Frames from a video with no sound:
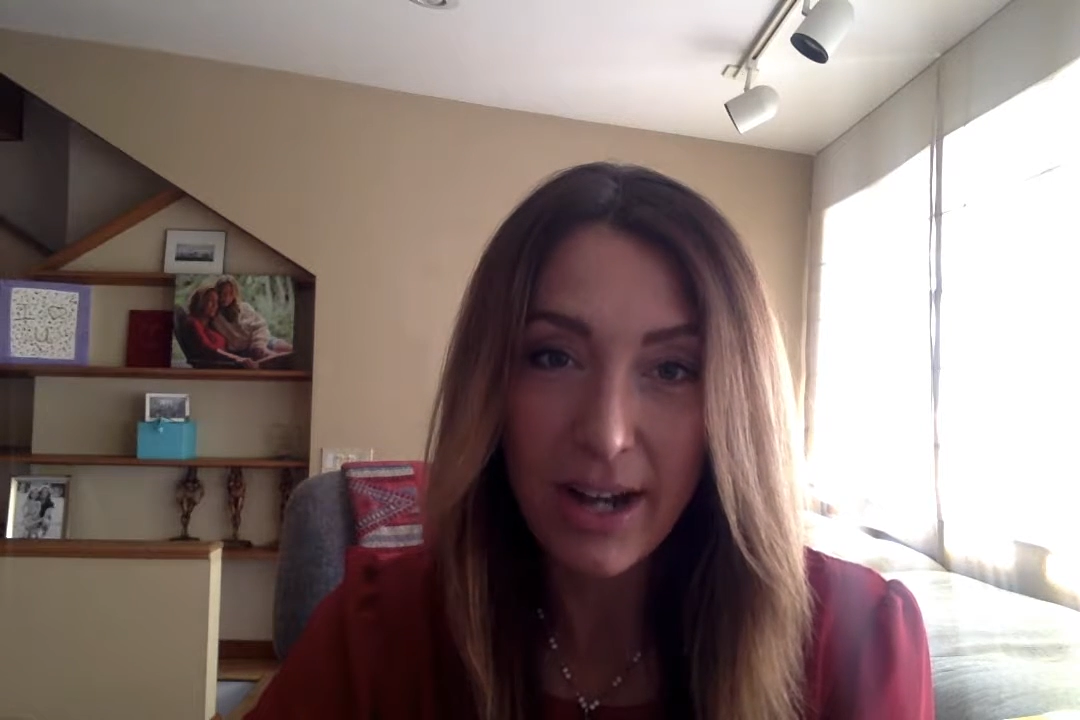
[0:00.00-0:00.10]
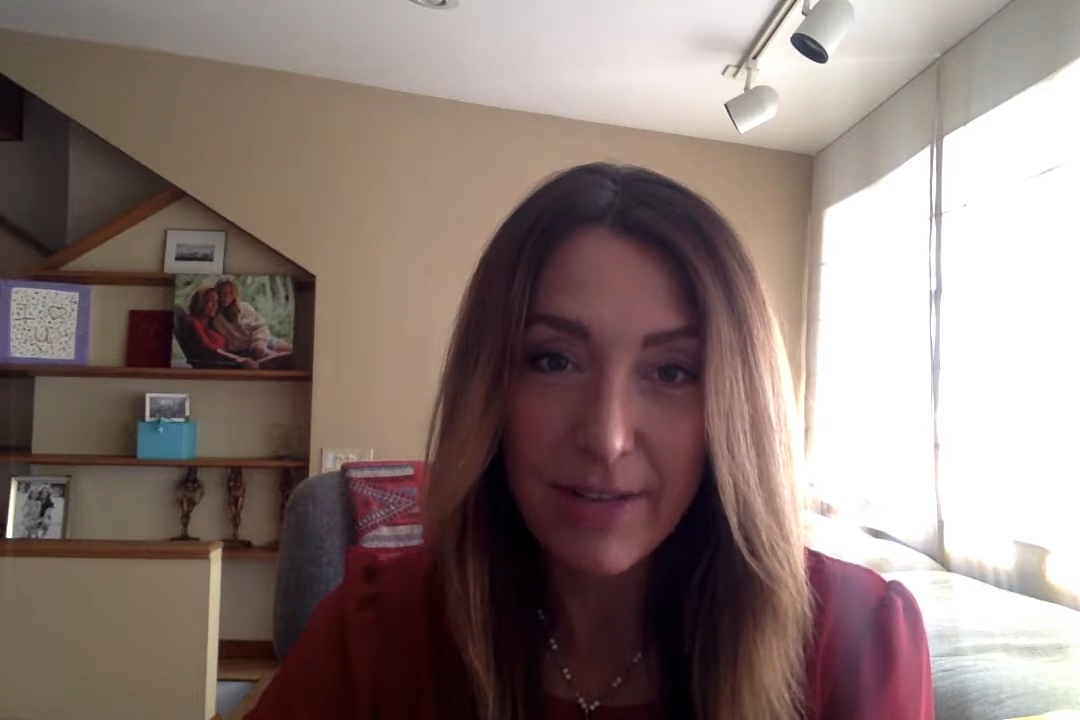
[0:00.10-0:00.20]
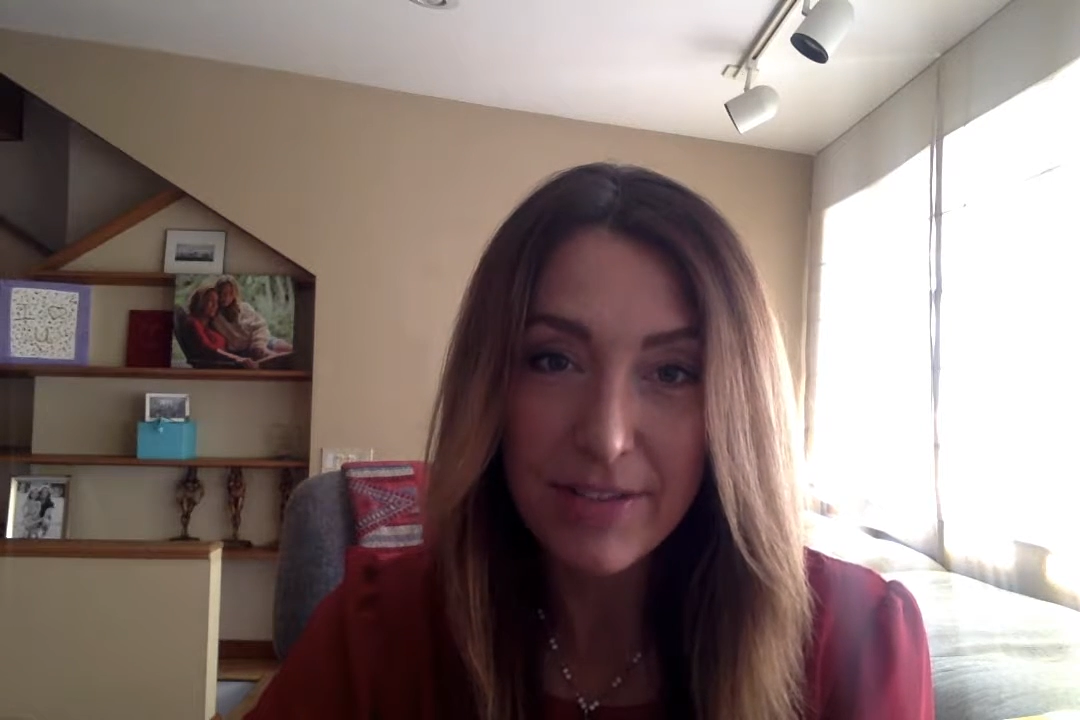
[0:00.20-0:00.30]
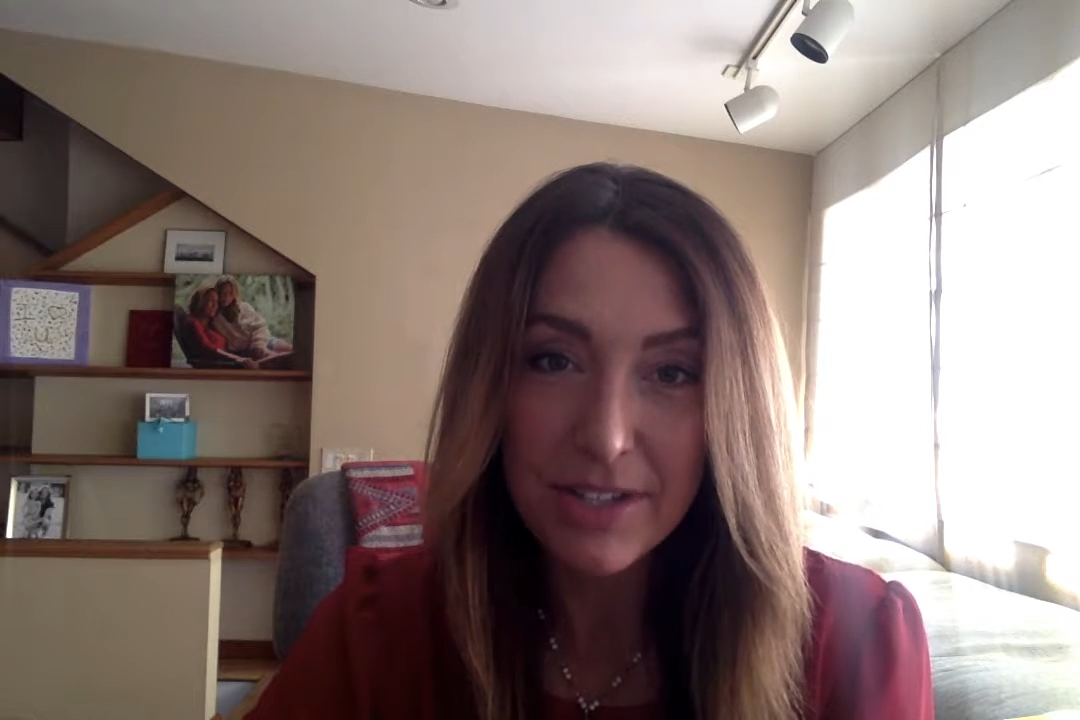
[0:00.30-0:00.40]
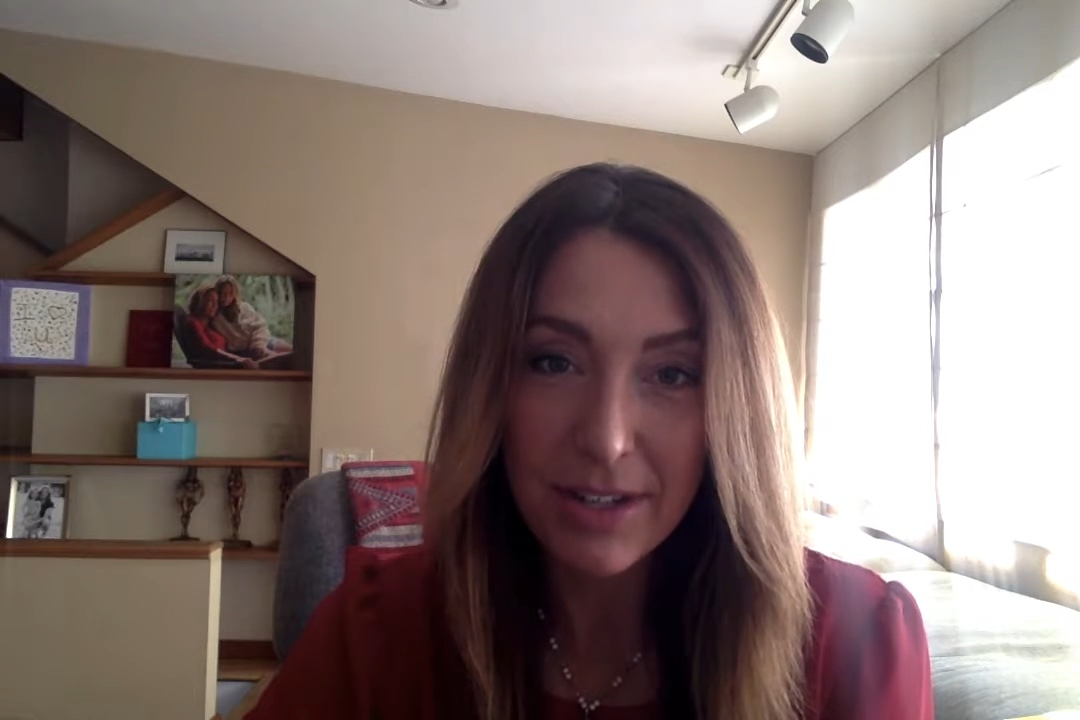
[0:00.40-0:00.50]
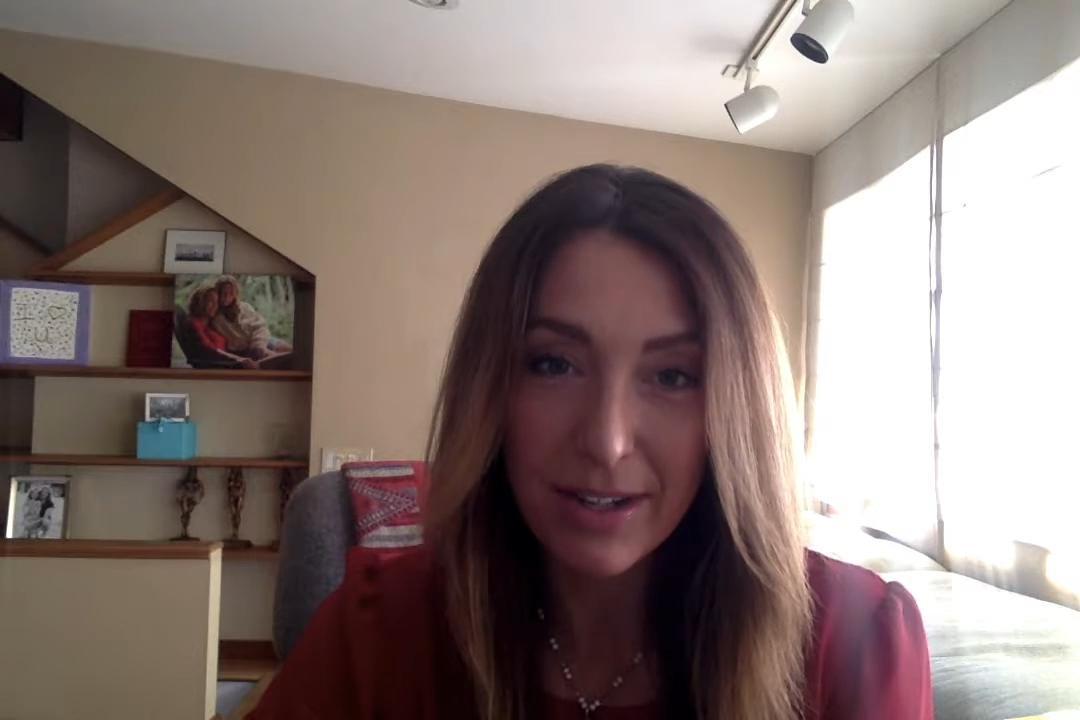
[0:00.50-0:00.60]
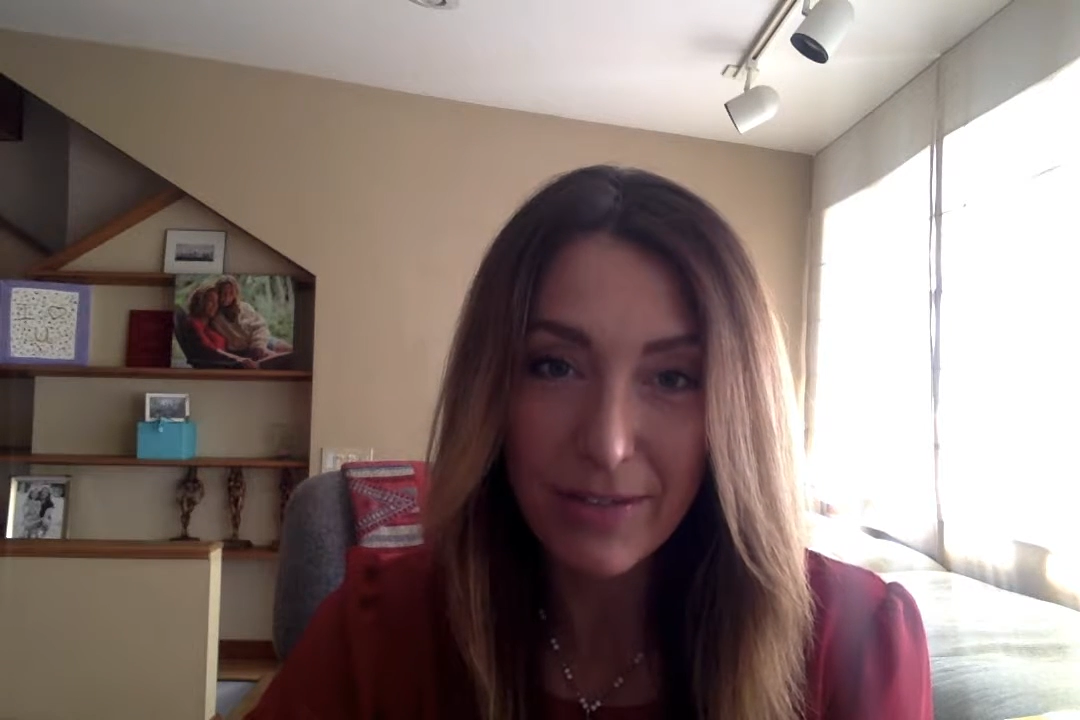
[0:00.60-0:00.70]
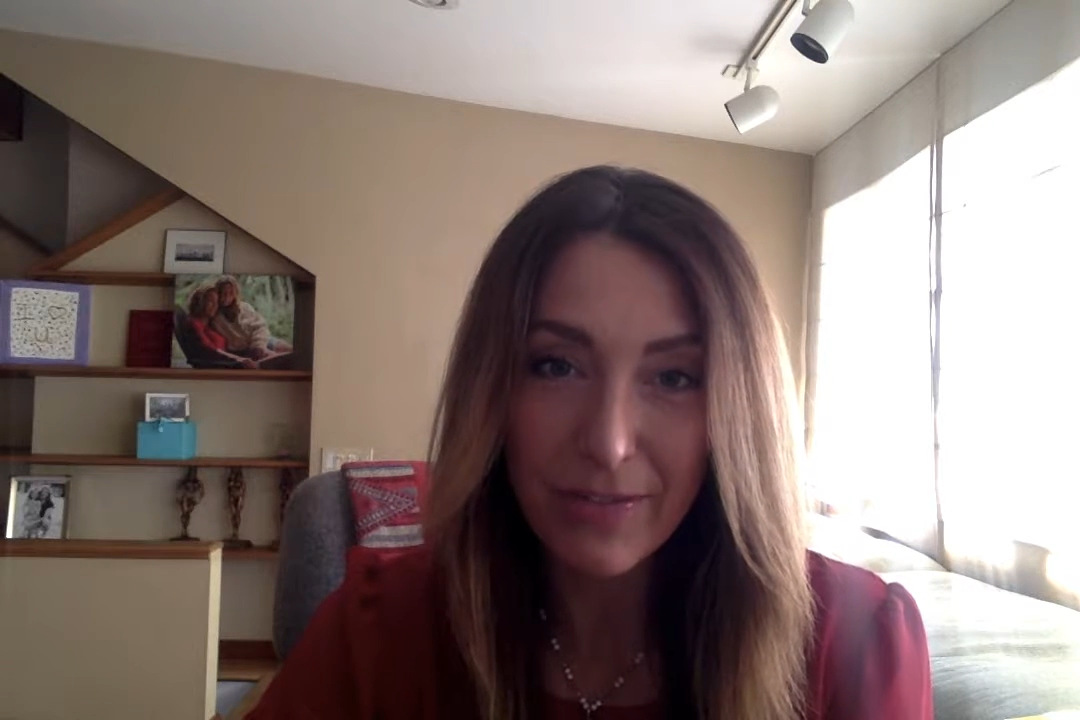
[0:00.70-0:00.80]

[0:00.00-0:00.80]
of certain